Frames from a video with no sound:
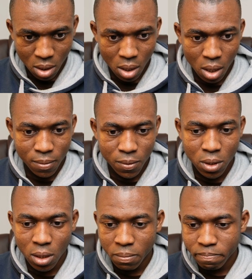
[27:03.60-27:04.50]

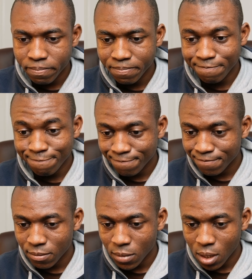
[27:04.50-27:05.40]
good game.
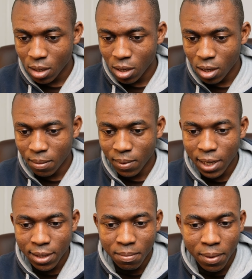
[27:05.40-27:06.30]
I'm
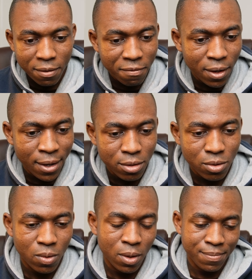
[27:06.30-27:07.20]
glad they play fair and
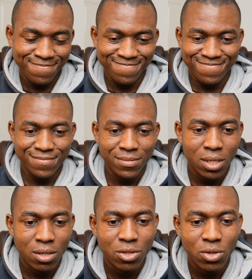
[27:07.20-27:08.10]
square.
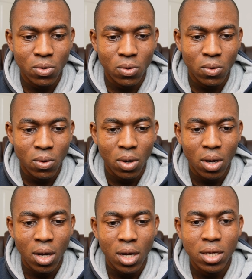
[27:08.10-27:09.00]
So
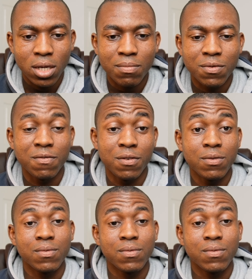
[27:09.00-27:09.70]
game review.